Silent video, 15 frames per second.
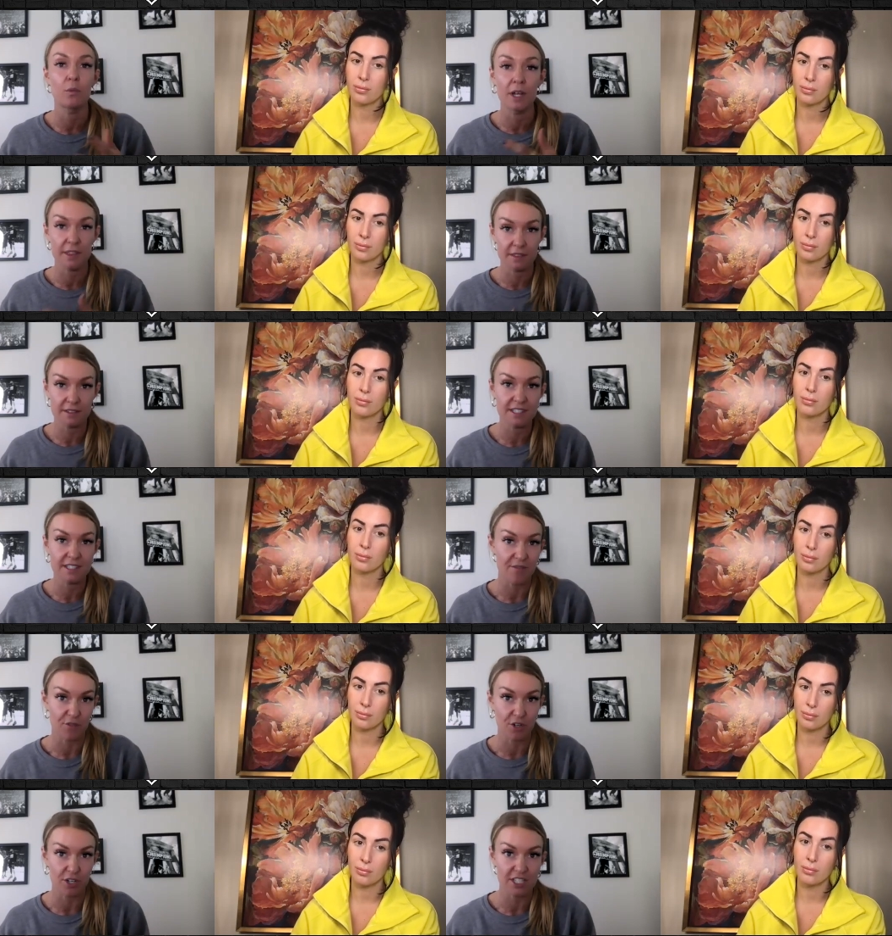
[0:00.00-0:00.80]
Speaker 1: what
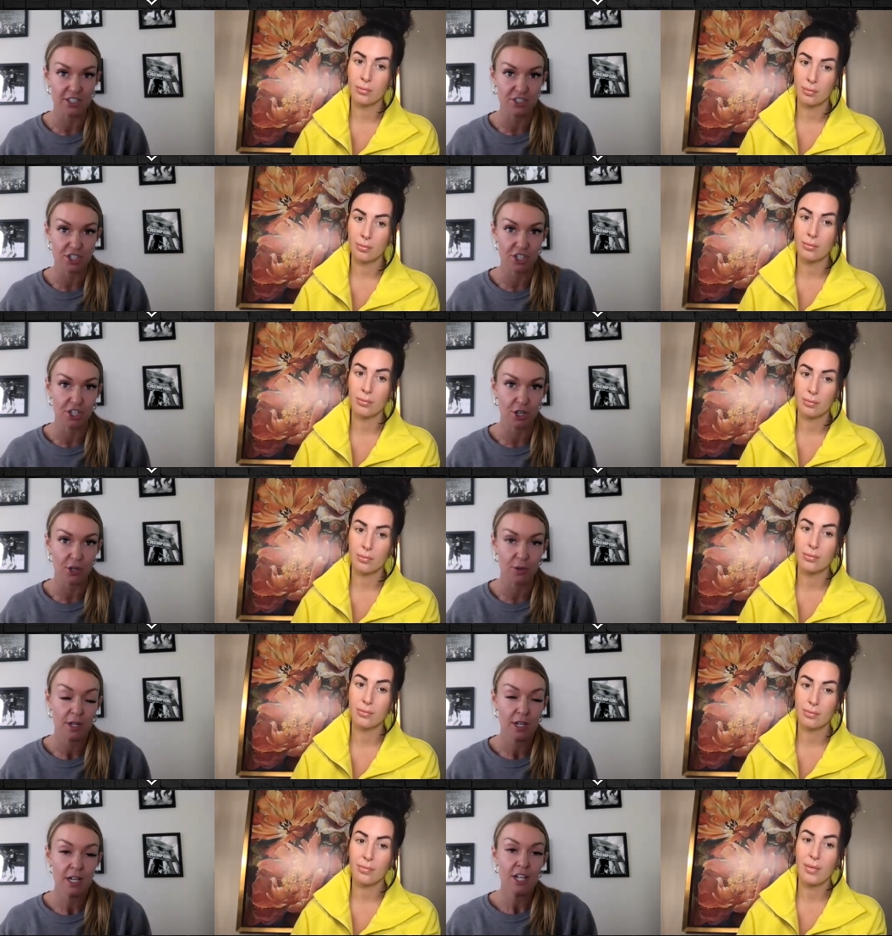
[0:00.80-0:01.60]
Denver needs to
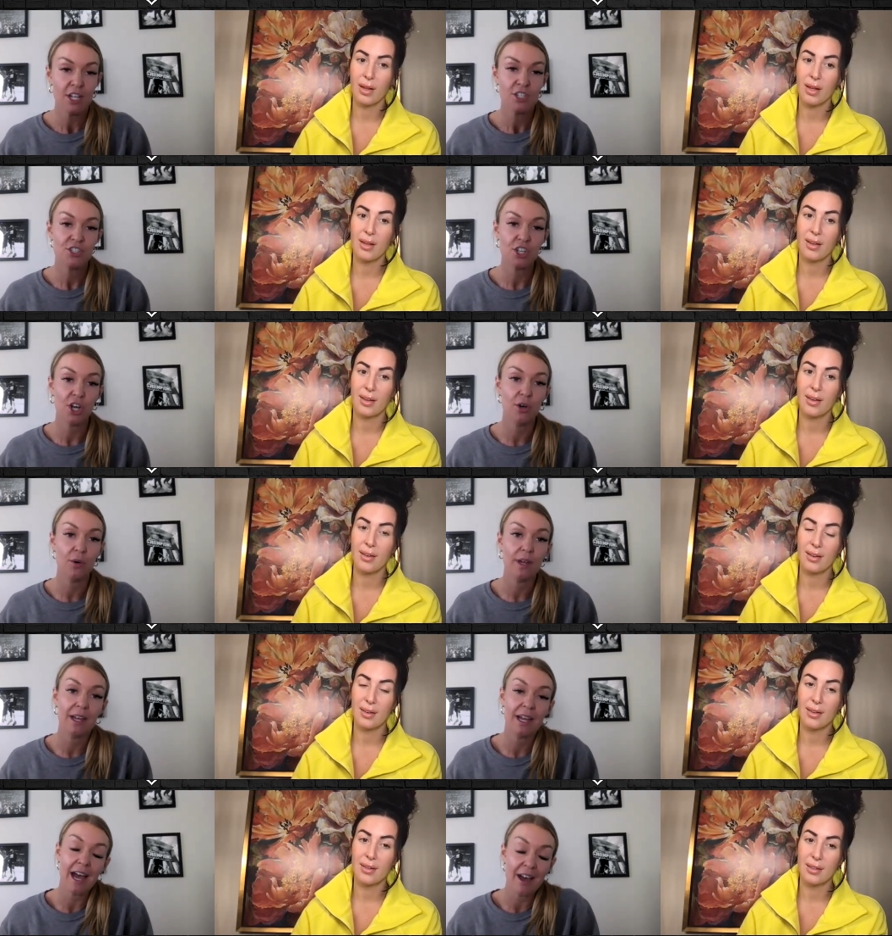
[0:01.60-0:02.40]
do.
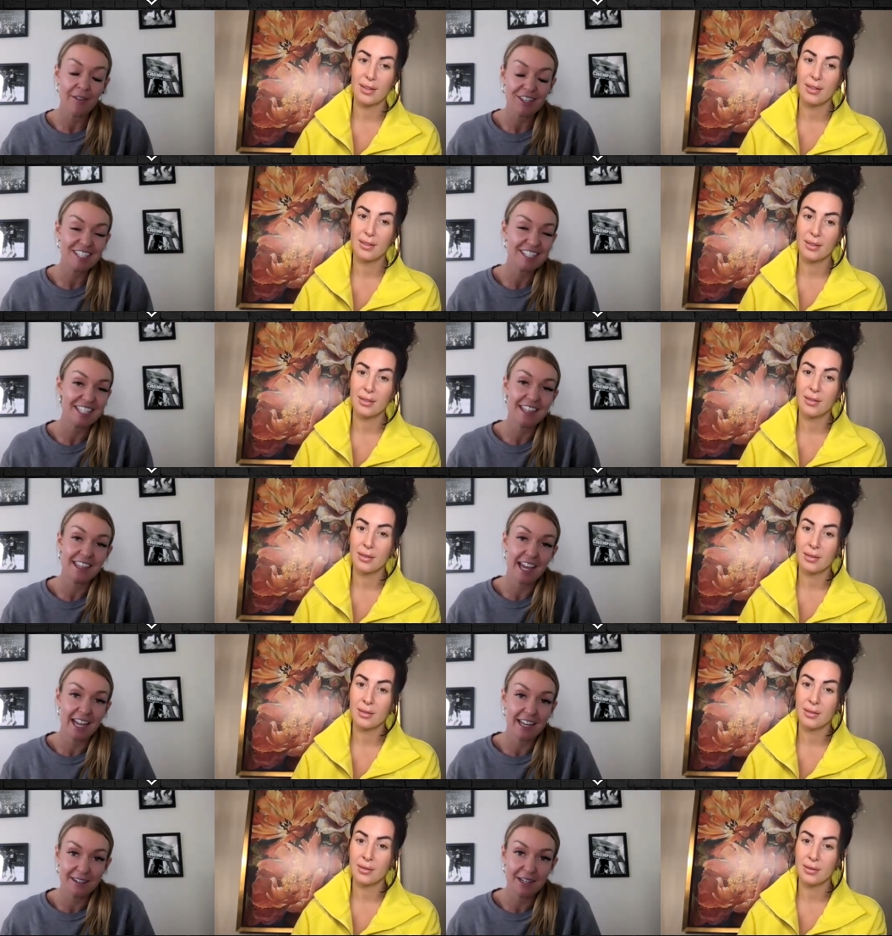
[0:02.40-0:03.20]
So
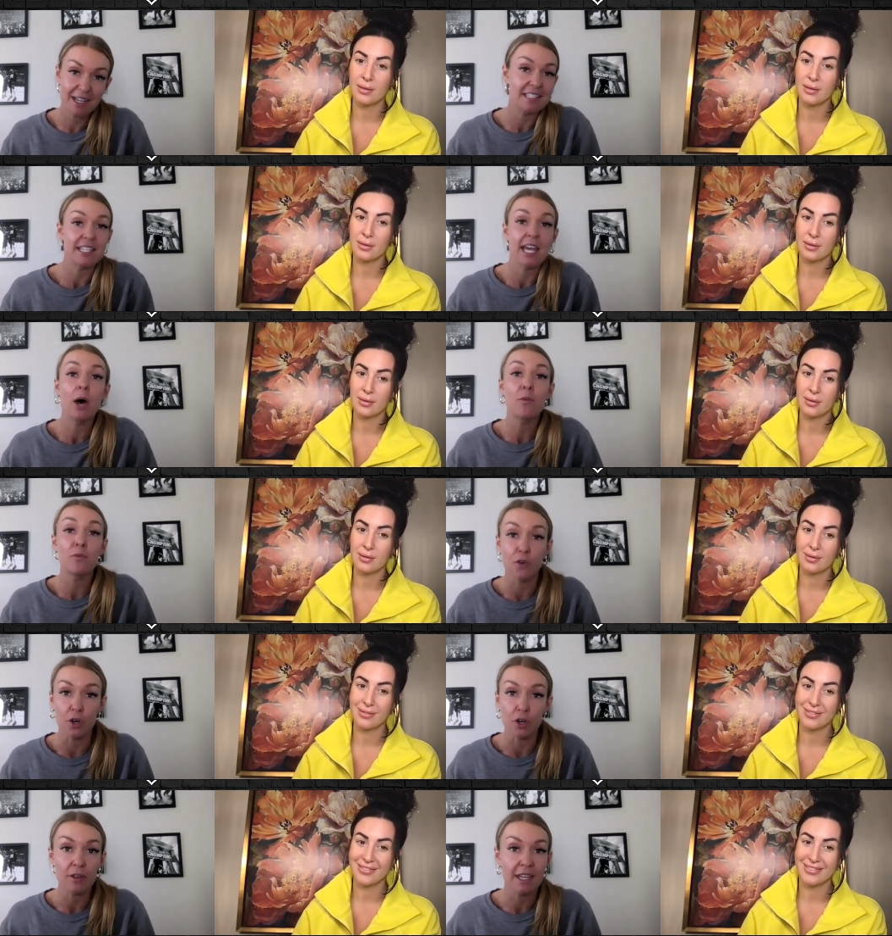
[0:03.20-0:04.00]
obviously that is
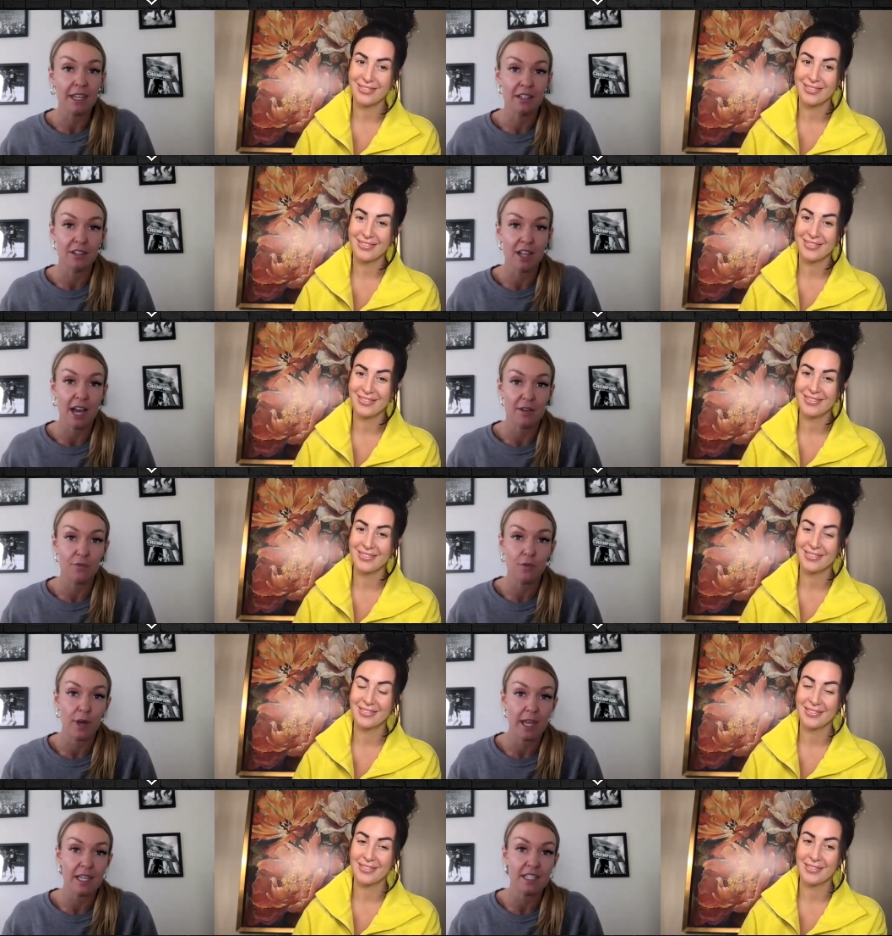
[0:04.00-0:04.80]
helpful in a lot
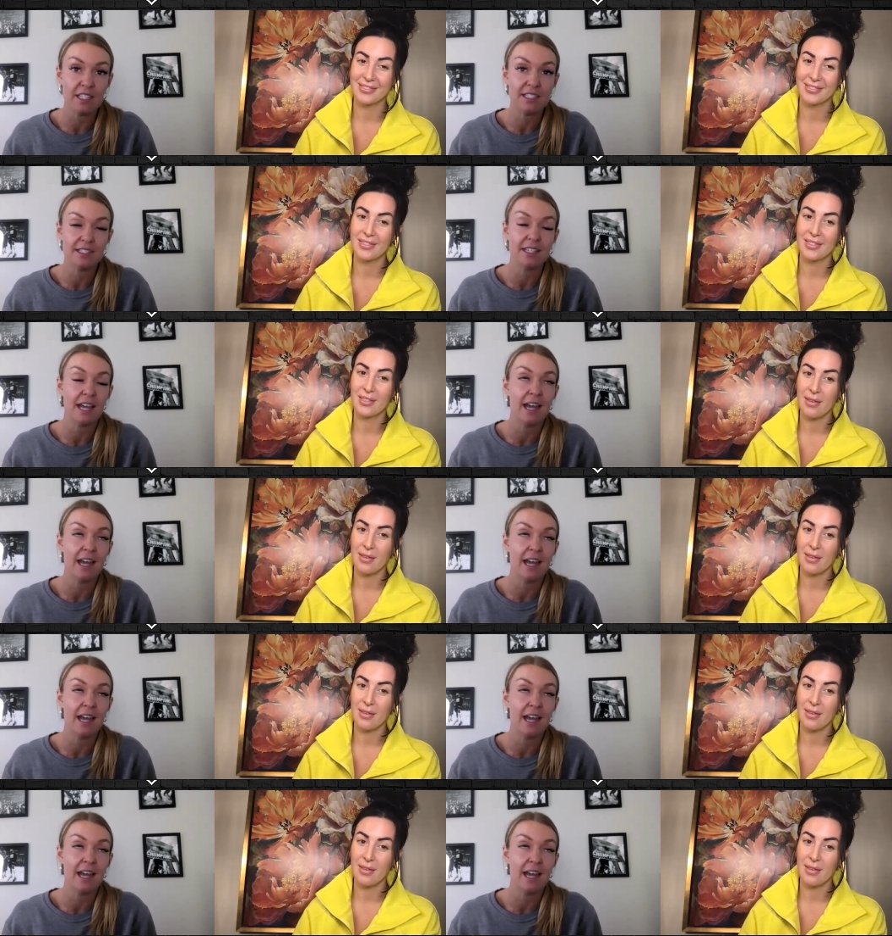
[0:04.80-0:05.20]
of ways.